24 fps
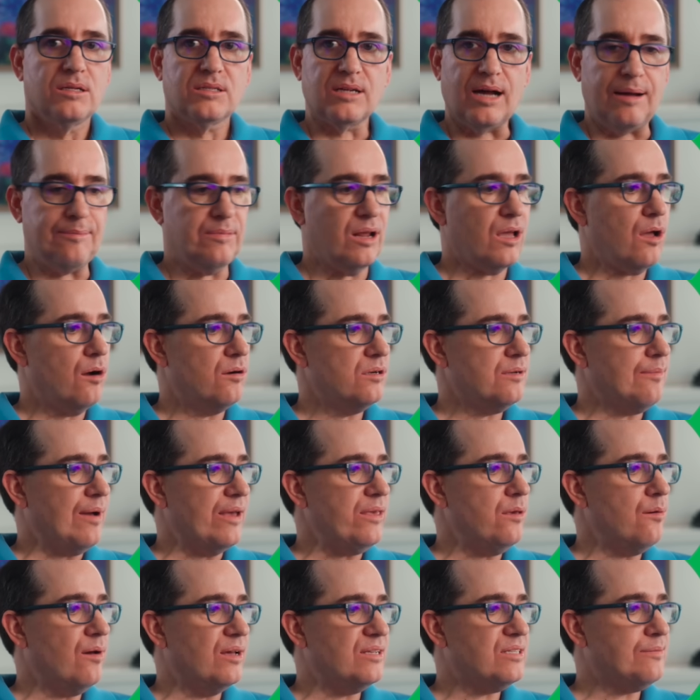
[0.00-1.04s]
So I'm going to go into my
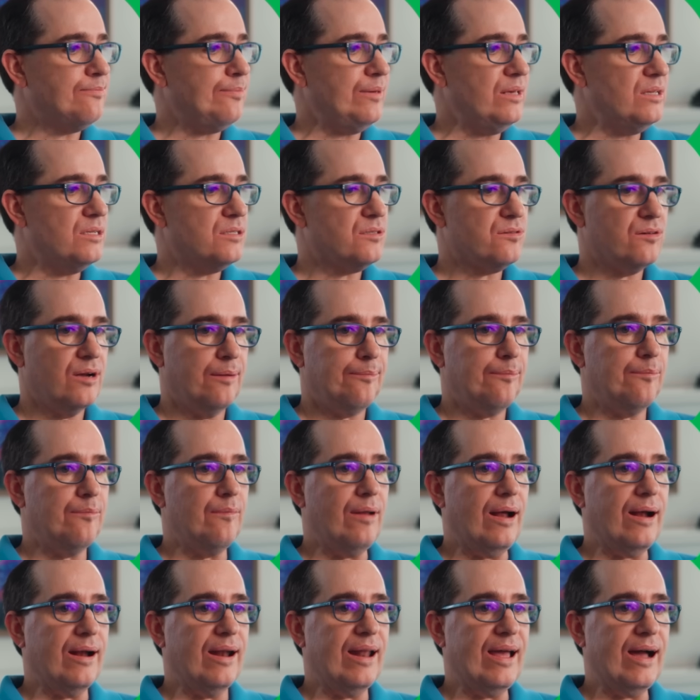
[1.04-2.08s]
USB strip
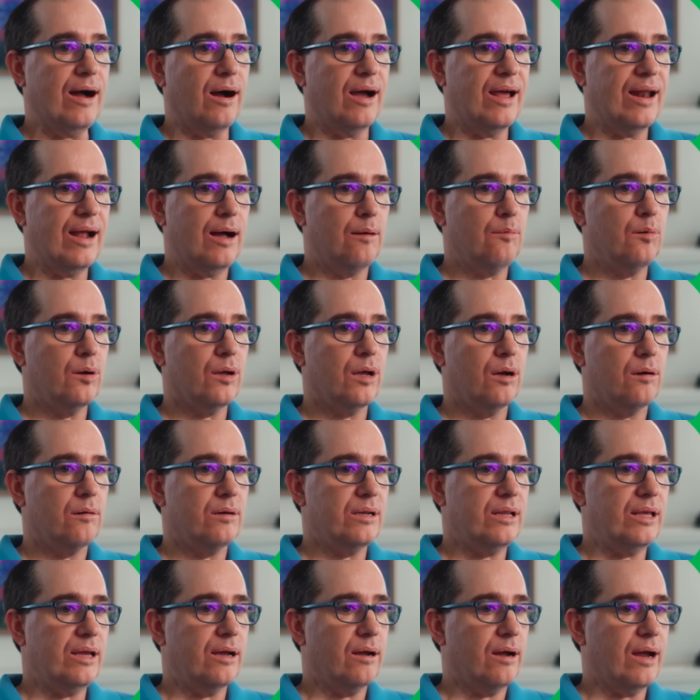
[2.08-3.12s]
right now and I will go
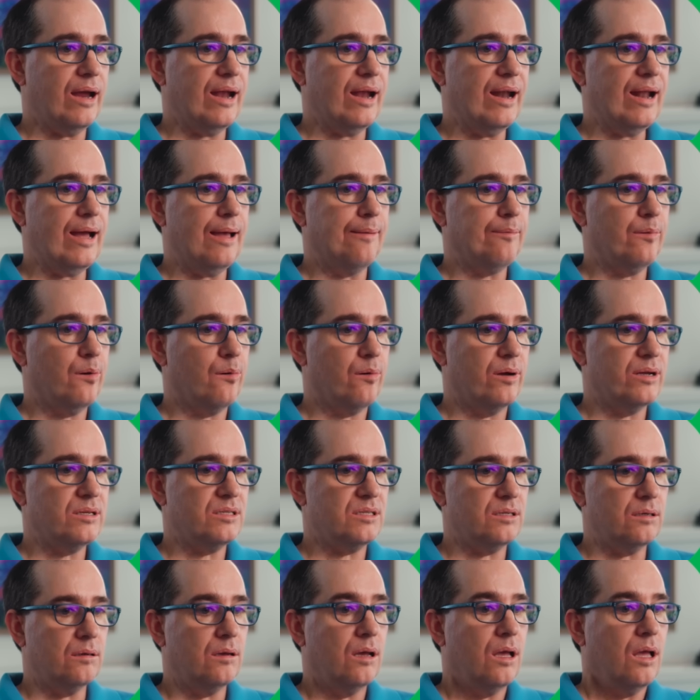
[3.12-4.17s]
in here and I'm going
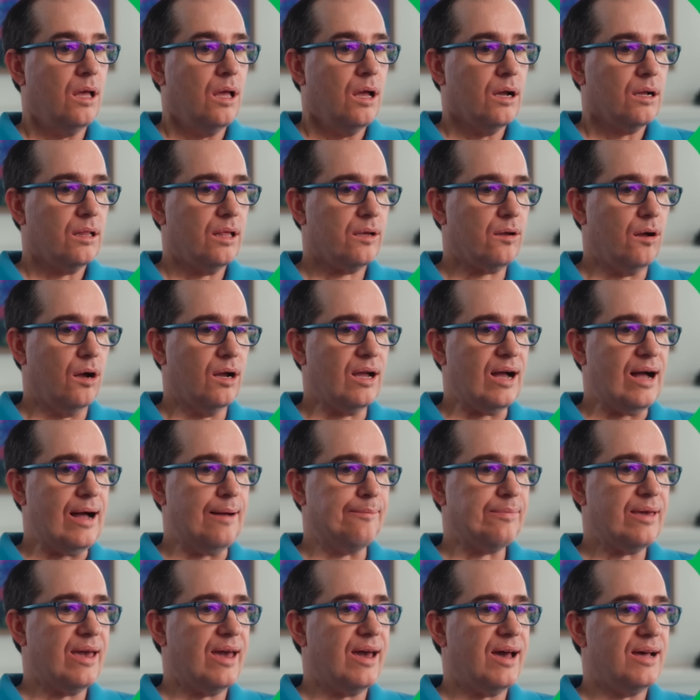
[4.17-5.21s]
to click on
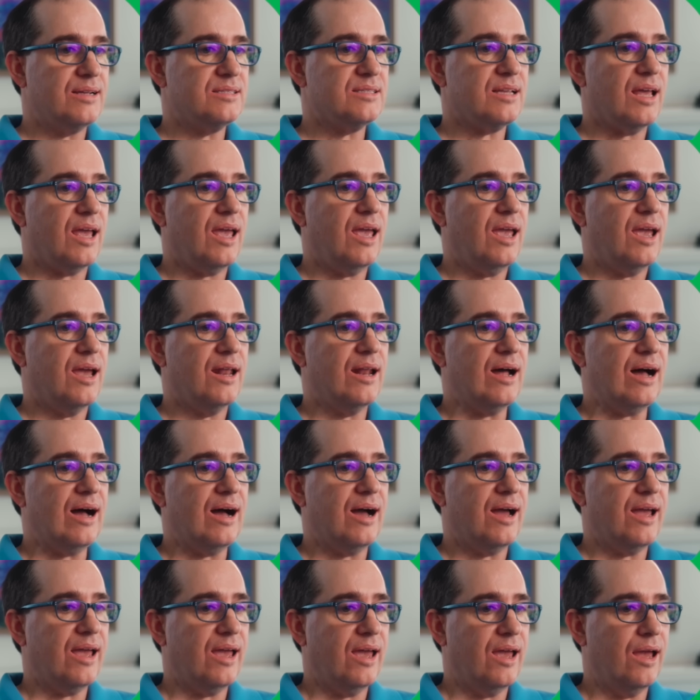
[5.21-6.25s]
Comcast and
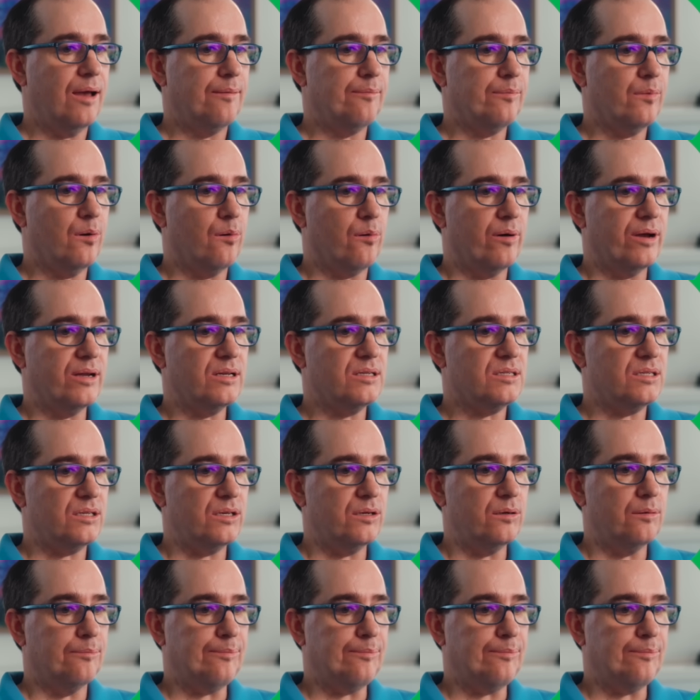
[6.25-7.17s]
I am going to